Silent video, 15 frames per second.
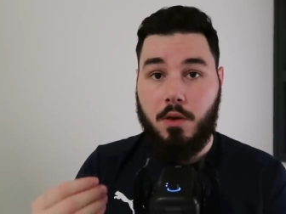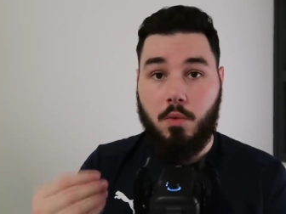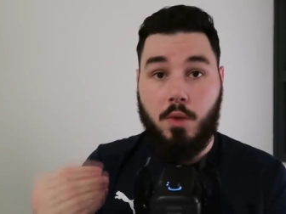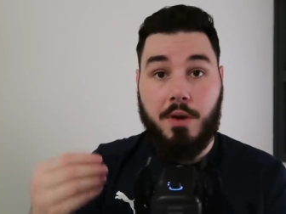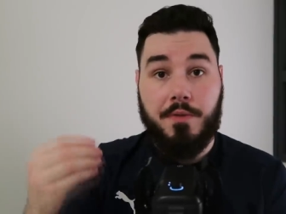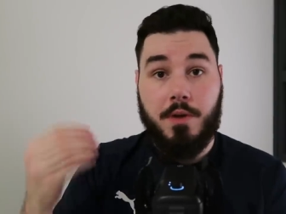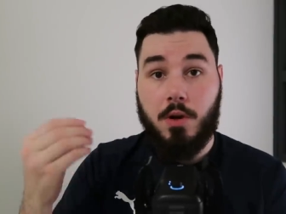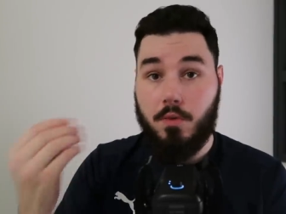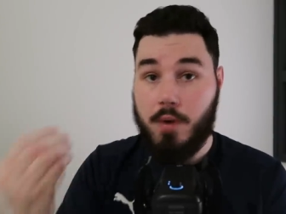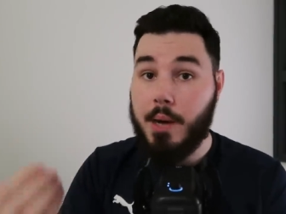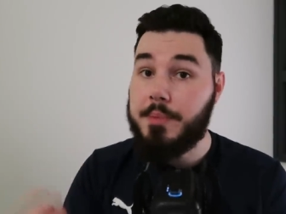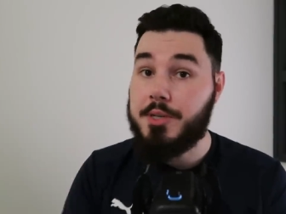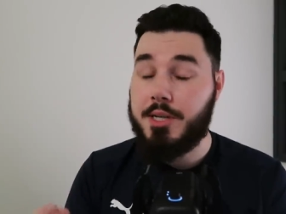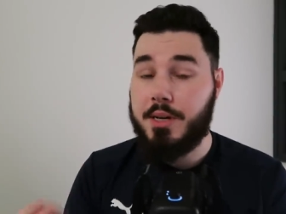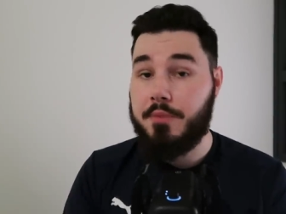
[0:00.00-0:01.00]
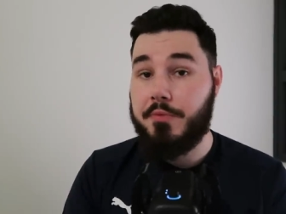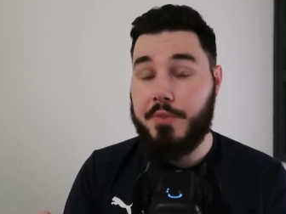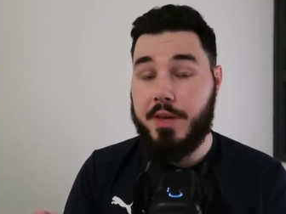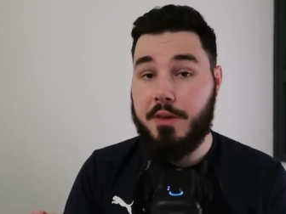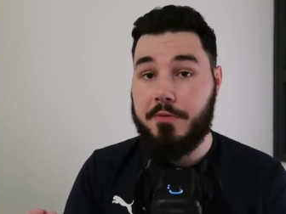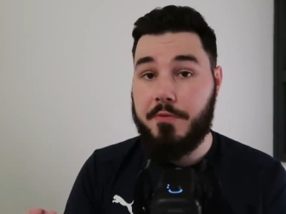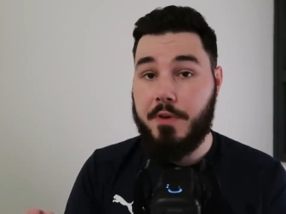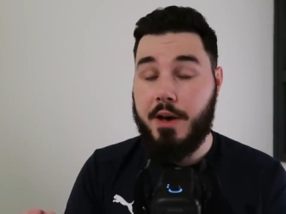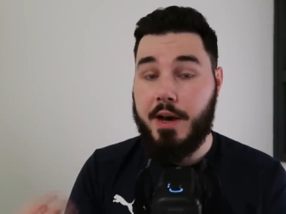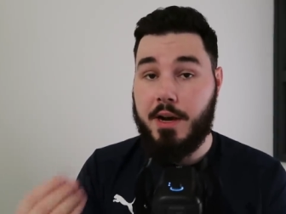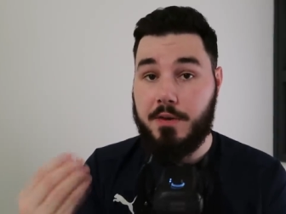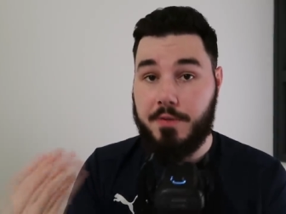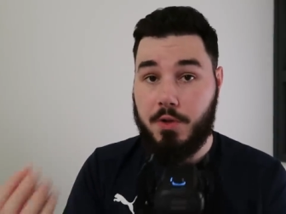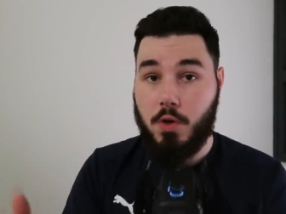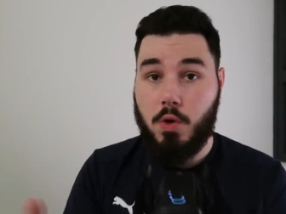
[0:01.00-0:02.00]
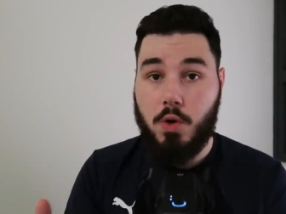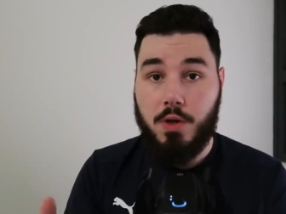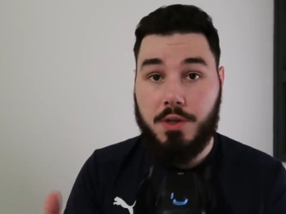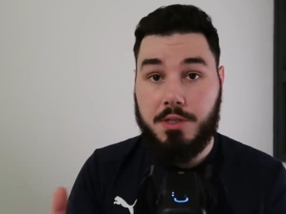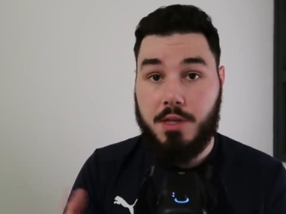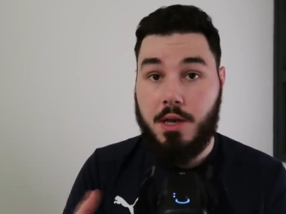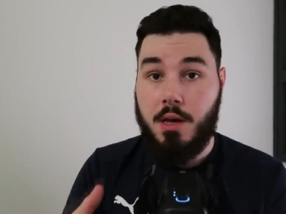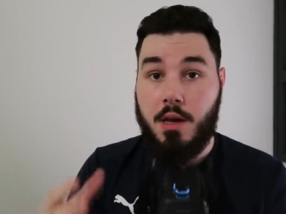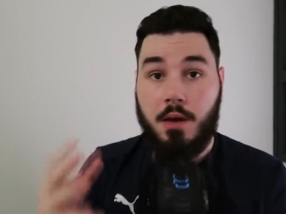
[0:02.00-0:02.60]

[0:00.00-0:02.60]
with corruption in FIFA and of course